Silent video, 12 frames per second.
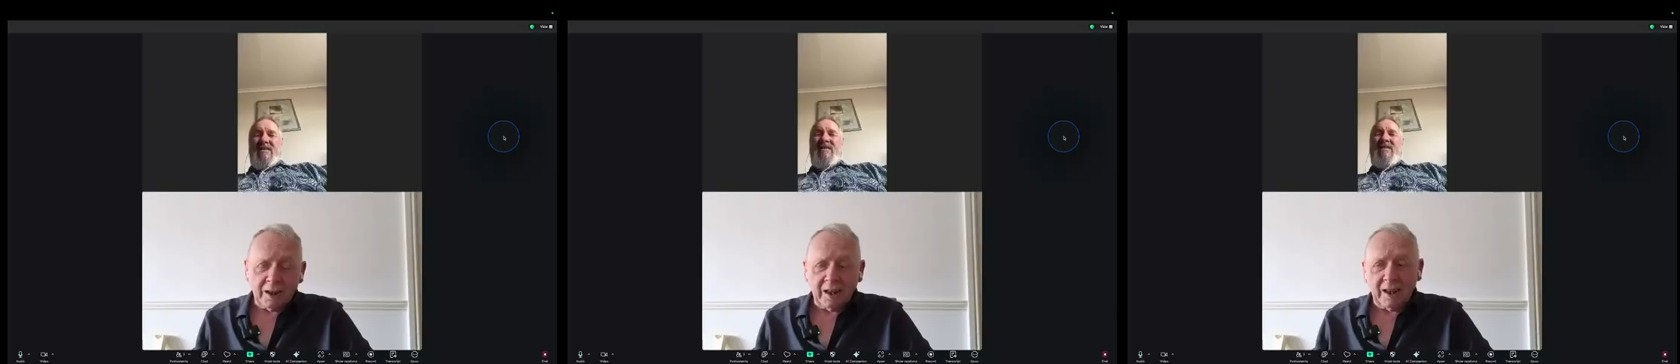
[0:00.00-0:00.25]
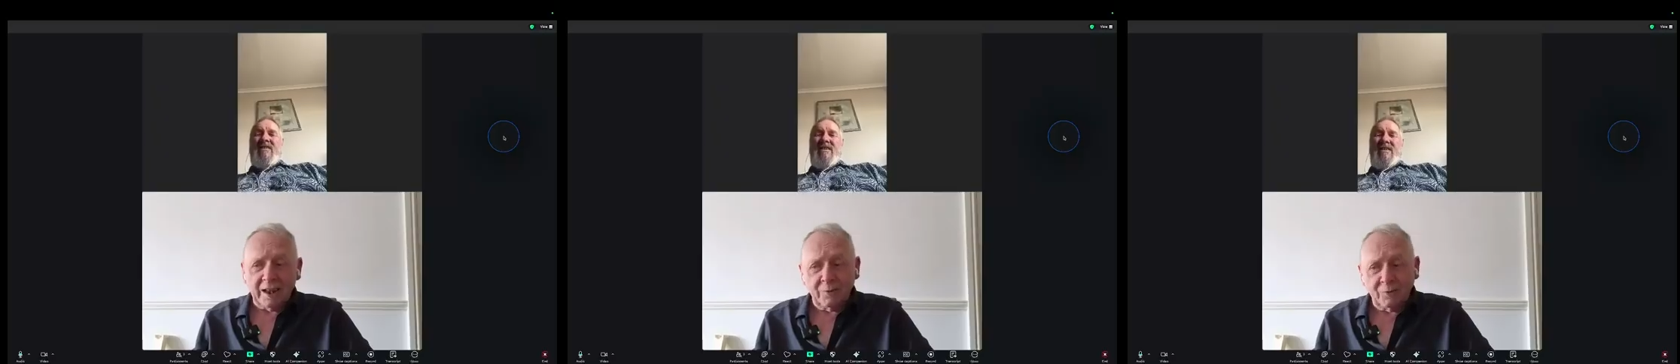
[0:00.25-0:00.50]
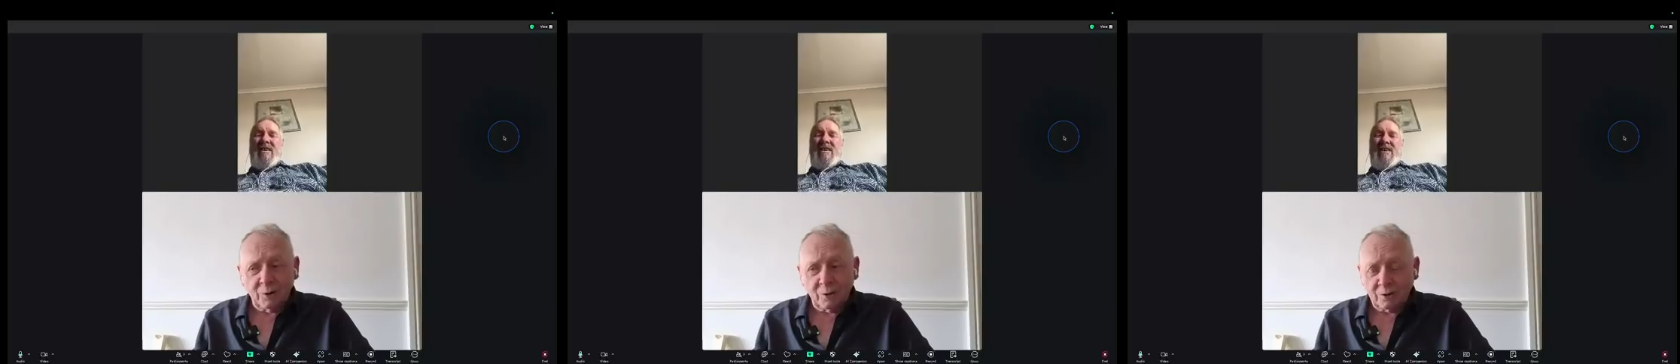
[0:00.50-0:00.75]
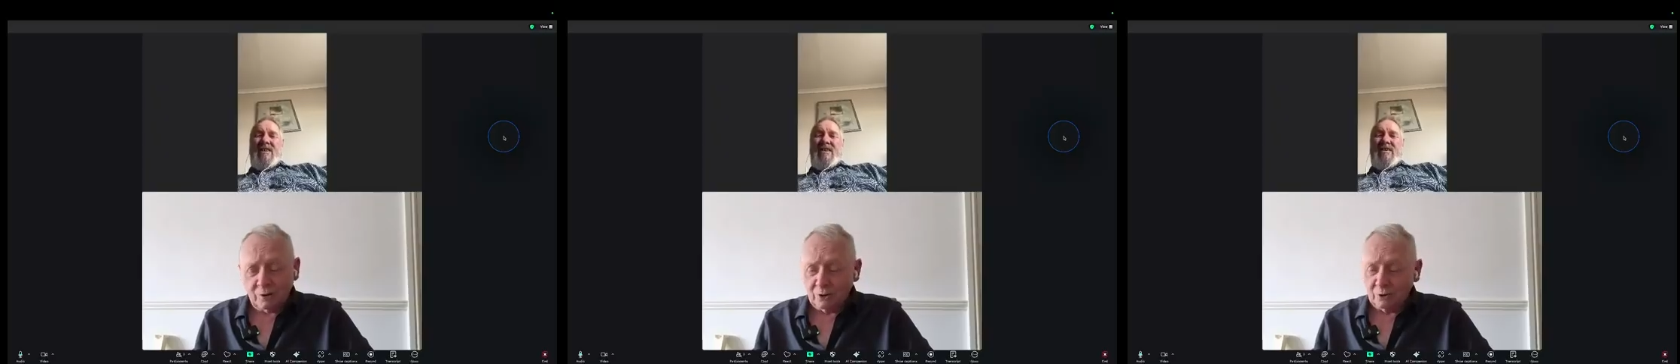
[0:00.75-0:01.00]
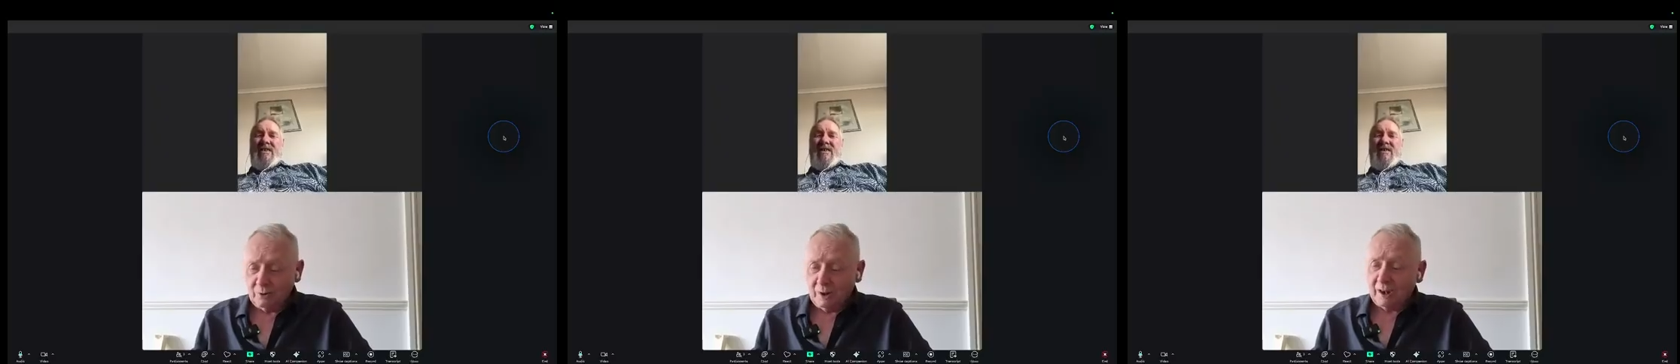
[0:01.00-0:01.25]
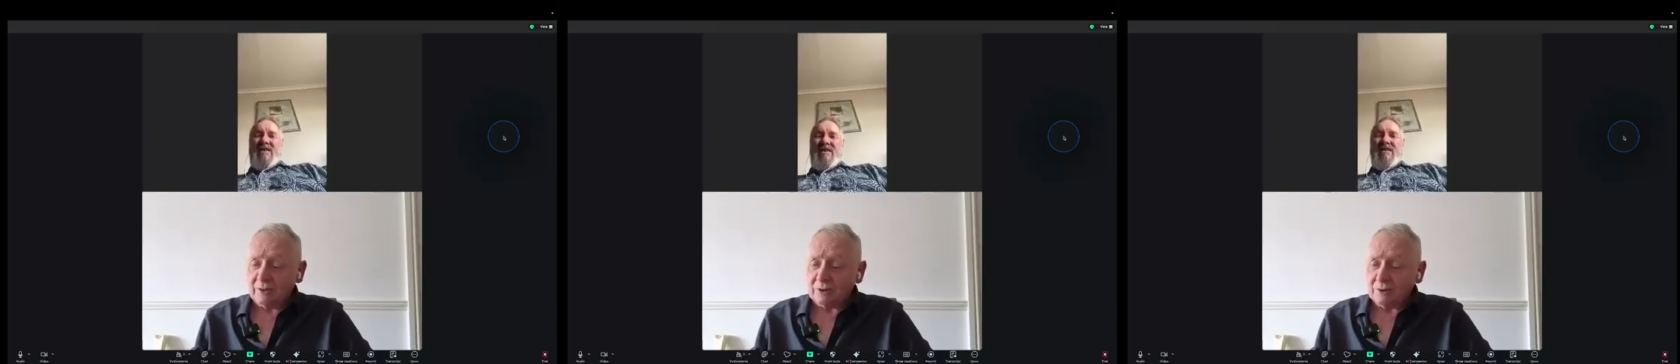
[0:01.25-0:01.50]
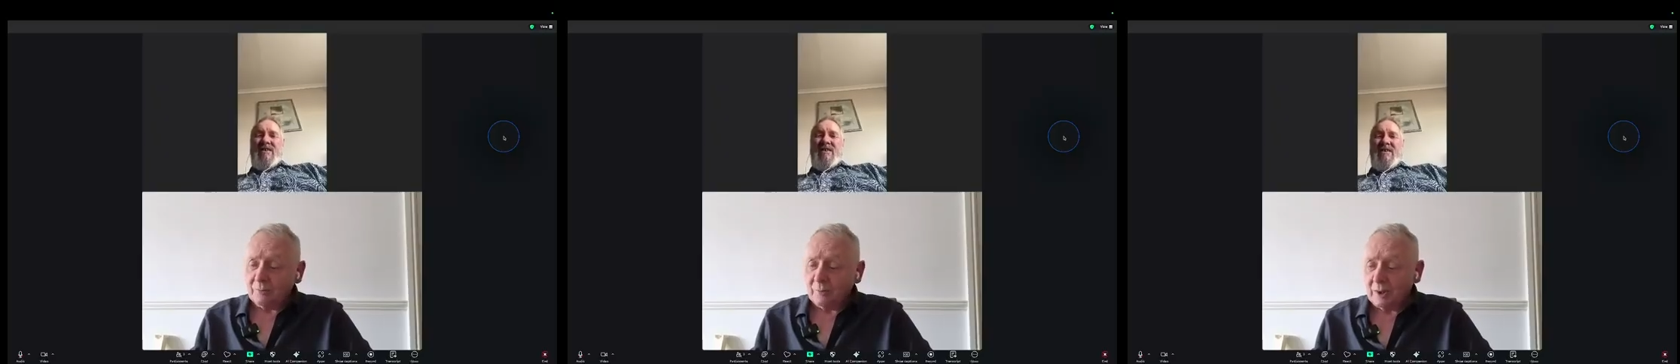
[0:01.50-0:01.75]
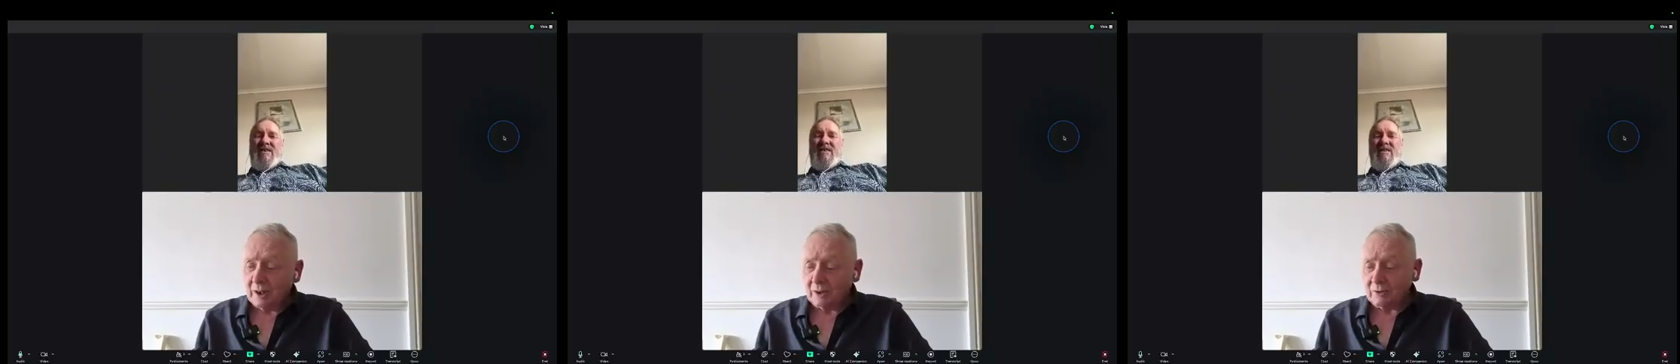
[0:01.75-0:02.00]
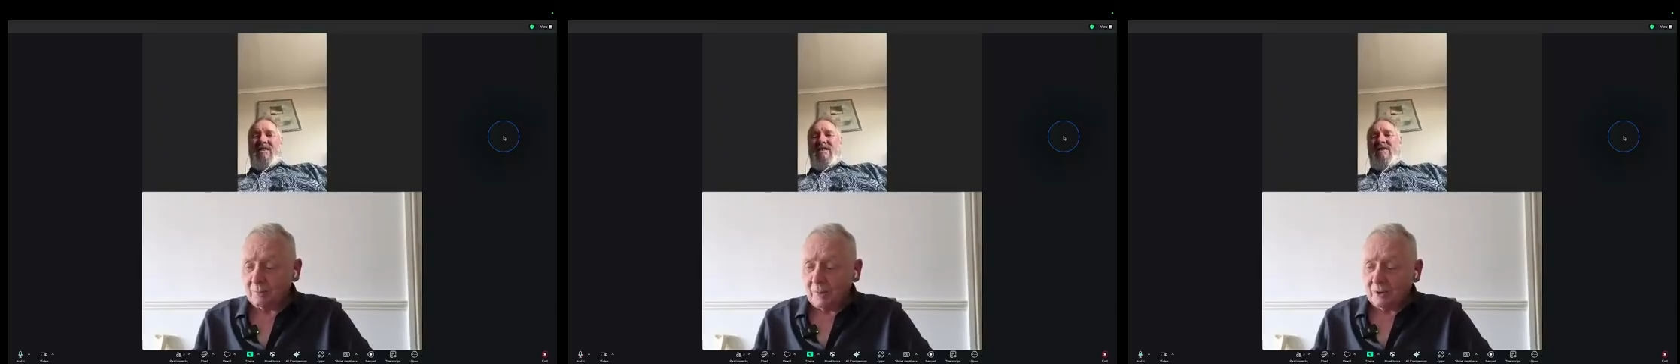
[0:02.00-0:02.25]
If you can do that, that's